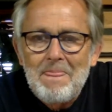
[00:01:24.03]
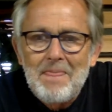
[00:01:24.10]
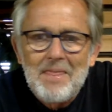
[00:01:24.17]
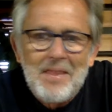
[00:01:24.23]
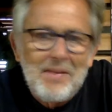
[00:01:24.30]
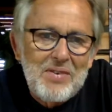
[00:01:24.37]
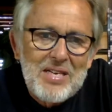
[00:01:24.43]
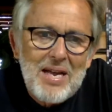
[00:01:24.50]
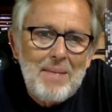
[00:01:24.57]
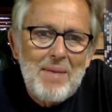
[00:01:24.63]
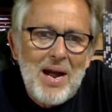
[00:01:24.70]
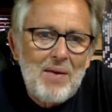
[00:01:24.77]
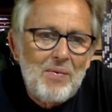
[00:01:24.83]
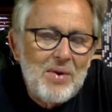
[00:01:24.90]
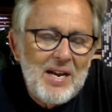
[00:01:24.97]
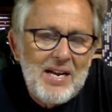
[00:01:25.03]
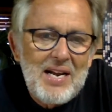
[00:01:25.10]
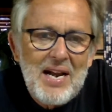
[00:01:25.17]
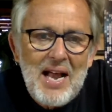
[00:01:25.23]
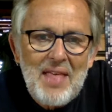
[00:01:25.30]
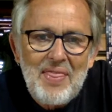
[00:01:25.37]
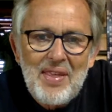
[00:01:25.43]
And every time I read
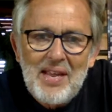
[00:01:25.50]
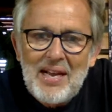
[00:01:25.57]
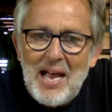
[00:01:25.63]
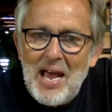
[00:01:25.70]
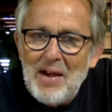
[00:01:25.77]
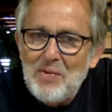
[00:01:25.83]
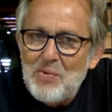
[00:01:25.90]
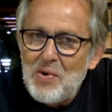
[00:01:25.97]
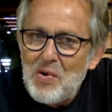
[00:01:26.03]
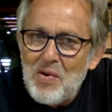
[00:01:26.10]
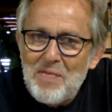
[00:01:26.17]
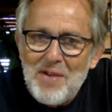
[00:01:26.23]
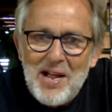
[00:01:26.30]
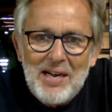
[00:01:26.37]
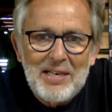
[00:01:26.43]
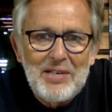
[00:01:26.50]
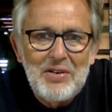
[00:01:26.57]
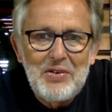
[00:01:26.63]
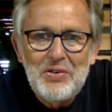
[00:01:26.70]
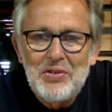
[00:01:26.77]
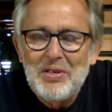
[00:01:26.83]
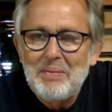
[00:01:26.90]
it, I think, I don't know if I can
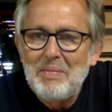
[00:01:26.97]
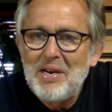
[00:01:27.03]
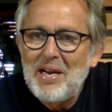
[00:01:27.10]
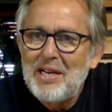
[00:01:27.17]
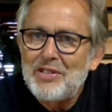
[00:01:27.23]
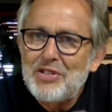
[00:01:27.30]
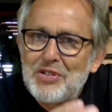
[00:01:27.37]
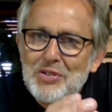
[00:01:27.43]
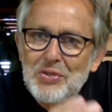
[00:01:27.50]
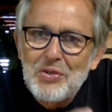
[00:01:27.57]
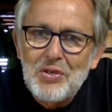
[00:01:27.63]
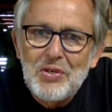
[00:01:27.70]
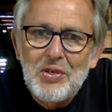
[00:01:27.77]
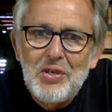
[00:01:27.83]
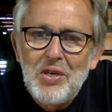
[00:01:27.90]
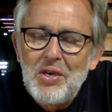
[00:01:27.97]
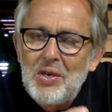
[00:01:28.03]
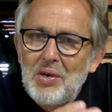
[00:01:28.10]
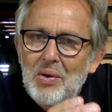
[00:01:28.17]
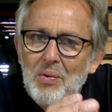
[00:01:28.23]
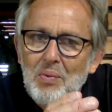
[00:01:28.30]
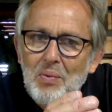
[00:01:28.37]
do it, but I sure
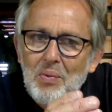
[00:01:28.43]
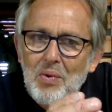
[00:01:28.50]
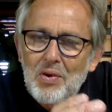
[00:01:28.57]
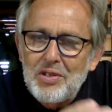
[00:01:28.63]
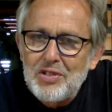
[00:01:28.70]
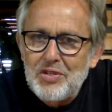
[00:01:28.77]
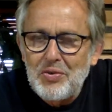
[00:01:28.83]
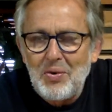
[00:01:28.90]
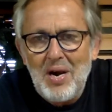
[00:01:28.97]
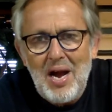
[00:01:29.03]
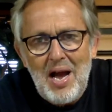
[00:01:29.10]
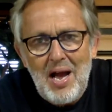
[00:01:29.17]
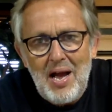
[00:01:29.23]
want to try.